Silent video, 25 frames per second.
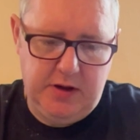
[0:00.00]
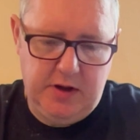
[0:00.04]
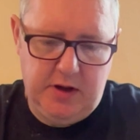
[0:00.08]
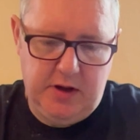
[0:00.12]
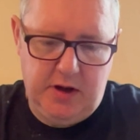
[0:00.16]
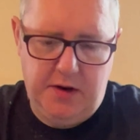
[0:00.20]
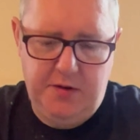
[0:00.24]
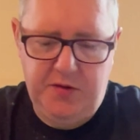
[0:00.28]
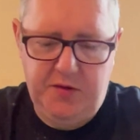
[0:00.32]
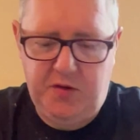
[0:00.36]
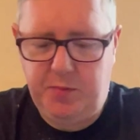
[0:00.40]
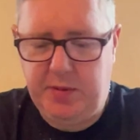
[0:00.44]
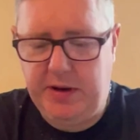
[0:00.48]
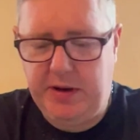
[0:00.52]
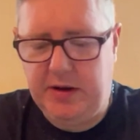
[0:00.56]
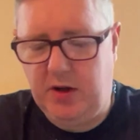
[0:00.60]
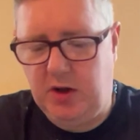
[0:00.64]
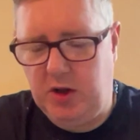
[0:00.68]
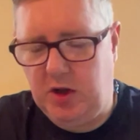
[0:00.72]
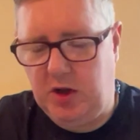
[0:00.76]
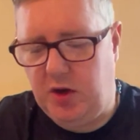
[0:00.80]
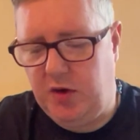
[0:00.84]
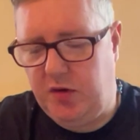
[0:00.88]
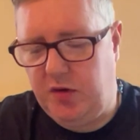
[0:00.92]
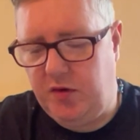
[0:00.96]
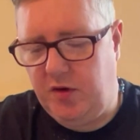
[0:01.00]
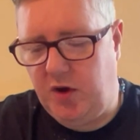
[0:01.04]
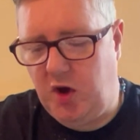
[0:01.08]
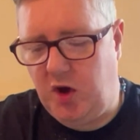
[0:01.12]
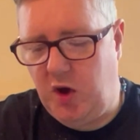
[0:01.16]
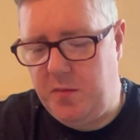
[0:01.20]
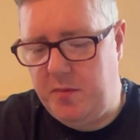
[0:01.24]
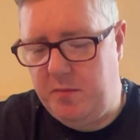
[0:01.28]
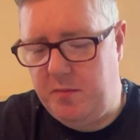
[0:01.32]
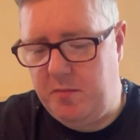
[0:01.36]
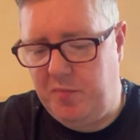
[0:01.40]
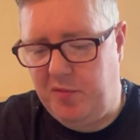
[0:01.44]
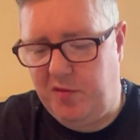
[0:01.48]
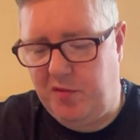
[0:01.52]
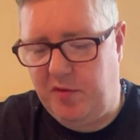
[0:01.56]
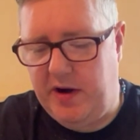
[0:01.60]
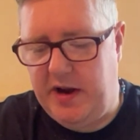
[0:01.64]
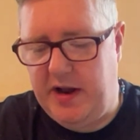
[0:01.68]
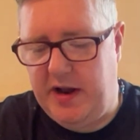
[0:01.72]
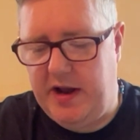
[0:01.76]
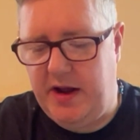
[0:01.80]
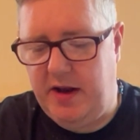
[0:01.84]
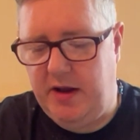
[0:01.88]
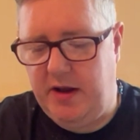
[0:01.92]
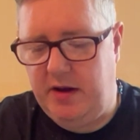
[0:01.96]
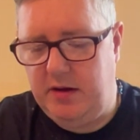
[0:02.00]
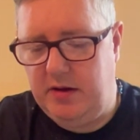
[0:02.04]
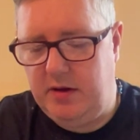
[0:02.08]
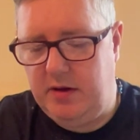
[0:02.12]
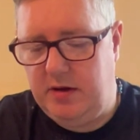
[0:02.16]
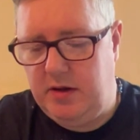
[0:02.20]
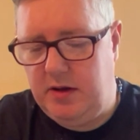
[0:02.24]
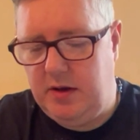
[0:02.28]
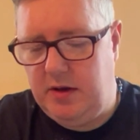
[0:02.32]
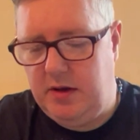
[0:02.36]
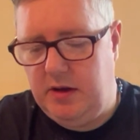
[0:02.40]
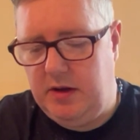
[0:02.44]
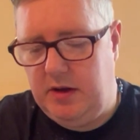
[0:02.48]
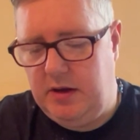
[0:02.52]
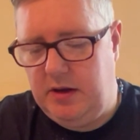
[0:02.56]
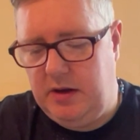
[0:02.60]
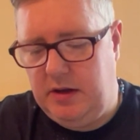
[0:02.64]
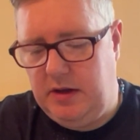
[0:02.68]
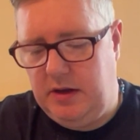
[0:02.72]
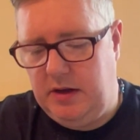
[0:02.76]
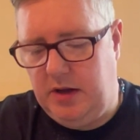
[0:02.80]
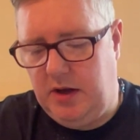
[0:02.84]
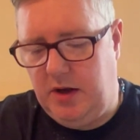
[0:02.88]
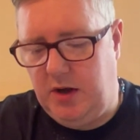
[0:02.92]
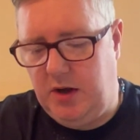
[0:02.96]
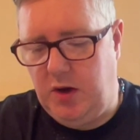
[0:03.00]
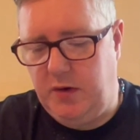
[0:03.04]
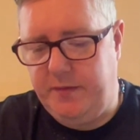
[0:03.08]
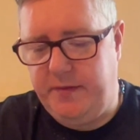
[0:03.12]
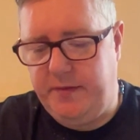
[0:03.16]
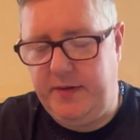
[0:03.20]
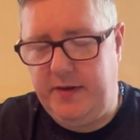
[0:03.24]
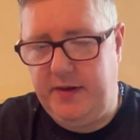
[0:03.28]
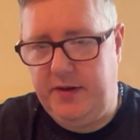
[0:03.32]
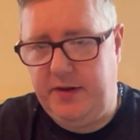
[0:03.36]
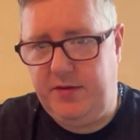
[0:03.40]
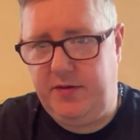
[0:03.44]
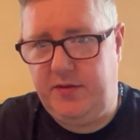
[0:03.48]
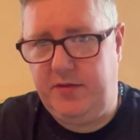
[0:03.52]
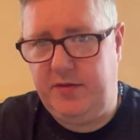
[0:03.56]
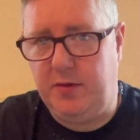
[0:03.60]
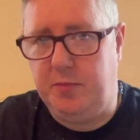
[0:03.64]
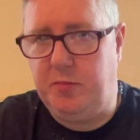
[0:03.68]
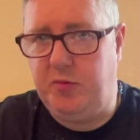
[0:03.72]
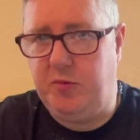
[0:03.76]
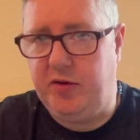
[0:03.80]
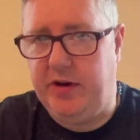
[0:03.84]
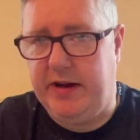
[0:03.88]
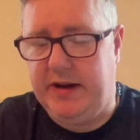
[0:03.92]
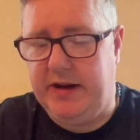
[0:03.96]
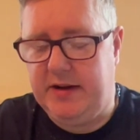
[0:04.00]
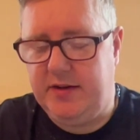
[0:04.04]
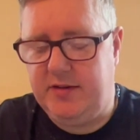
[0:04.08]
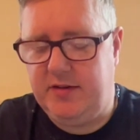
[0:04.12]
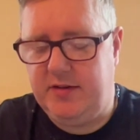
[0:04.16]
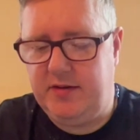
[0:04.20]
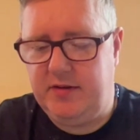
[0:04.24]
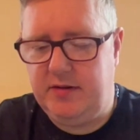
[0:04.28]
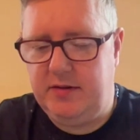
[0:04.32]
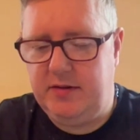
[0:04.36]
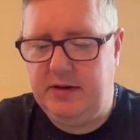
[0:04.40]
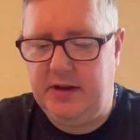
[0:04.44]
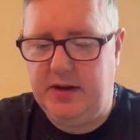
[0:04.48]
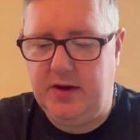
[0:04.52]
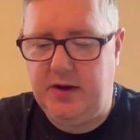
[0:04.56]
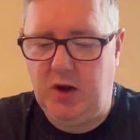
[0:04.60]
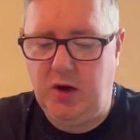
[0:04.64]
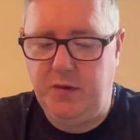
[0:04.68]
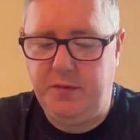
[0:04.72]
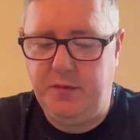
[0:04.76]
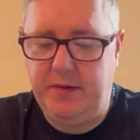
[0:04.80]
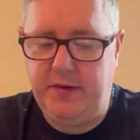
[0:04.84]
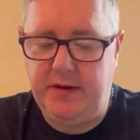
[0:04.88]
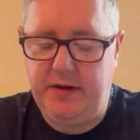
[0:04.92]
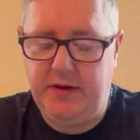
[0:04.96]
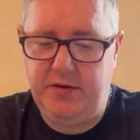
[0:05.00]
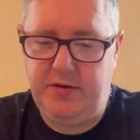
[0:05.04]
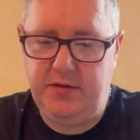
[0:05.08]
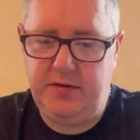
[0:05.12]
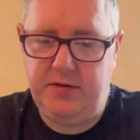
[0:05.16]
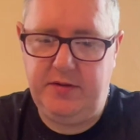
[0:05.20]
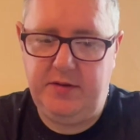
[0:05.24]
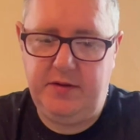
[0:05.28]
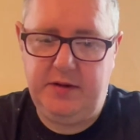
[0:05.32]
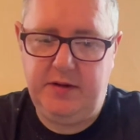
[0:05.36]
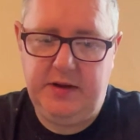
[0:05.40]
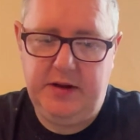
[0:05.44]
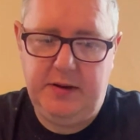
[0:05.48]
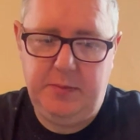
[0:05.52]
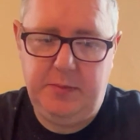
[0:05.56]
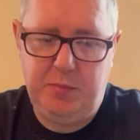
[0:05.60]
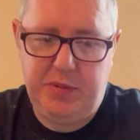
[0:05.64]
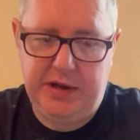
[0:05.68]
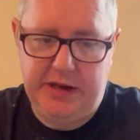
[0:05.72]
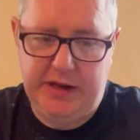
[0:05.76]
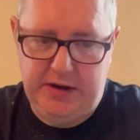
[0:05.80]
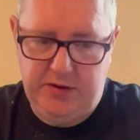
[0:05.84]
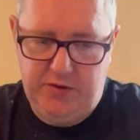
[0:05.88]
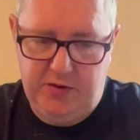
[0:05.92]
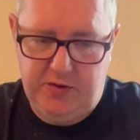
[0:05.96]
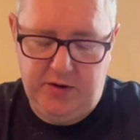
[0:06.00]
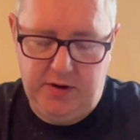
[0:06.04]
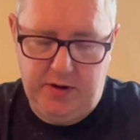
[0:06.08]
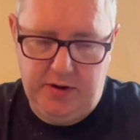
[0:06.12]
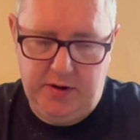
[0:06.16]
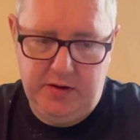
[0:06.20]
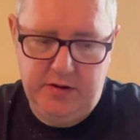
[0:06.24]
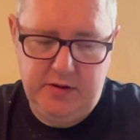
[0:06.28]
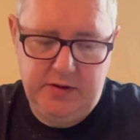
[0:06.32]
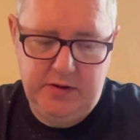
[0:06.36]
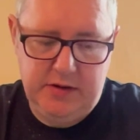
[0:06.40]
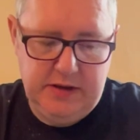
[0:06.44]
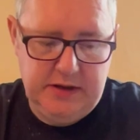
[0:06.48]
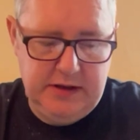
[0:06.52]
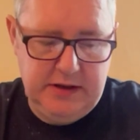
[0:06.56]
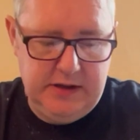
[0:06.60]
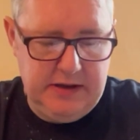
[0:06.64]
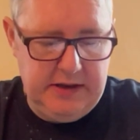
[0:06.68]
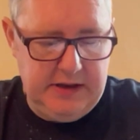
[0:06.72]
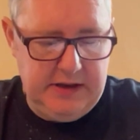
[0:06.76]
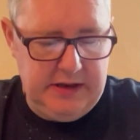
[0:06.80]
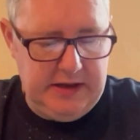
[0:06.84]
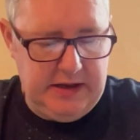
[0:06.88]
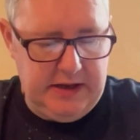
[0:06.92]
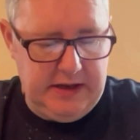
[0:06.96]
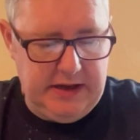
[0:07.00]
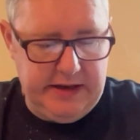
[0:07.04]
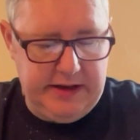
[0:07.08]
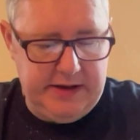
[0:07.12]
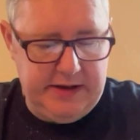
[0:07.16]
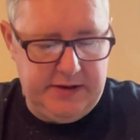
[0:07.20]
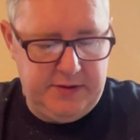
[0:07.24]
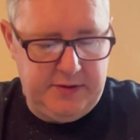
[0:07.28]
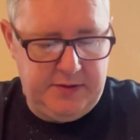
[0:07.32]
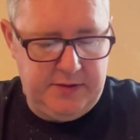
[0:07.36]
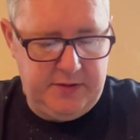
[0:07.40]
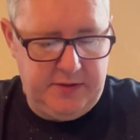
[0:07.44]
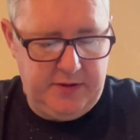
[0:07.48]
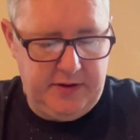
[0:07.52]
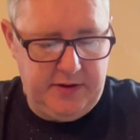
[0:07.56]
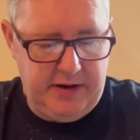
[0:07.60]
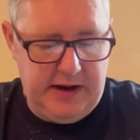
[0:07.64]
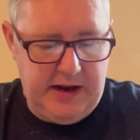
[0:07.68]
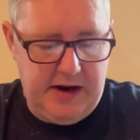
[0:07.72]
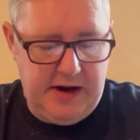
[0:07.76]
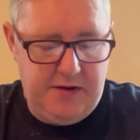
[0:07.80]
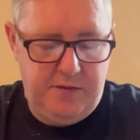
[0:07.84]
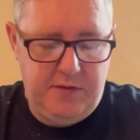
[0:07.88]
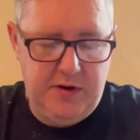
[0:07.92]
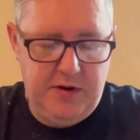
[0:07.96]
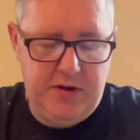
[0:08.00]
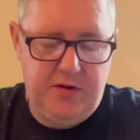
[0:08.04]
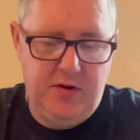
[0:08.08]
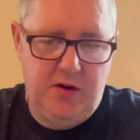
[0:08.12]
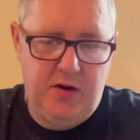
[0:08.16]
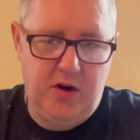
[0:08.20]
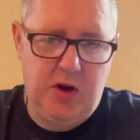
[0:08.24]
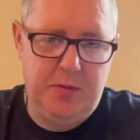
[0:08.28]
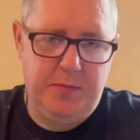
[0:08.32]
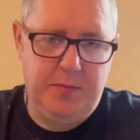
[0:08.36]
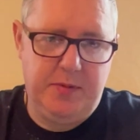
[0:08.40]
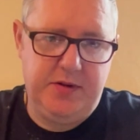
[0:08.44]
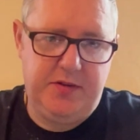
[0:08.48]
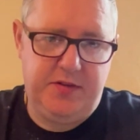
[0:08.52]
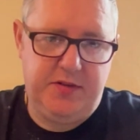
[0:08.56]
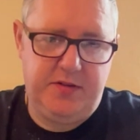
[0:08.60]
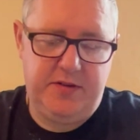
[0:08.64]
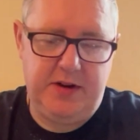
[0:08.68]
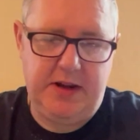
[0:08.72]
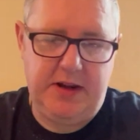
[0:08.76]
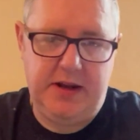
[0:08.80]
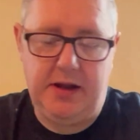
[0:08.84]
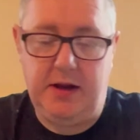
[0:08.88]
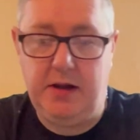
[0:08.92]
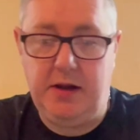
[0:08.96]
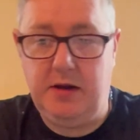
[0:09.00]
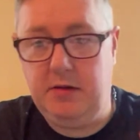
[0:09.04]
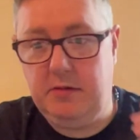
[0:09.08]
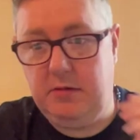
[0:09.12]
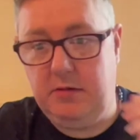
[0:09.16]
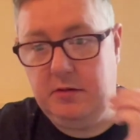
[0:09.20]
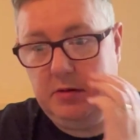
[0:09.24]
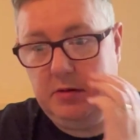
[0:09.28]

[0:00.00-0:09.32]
I've spent a lot of time in prayer over this subject and over this picture. And every time I see it,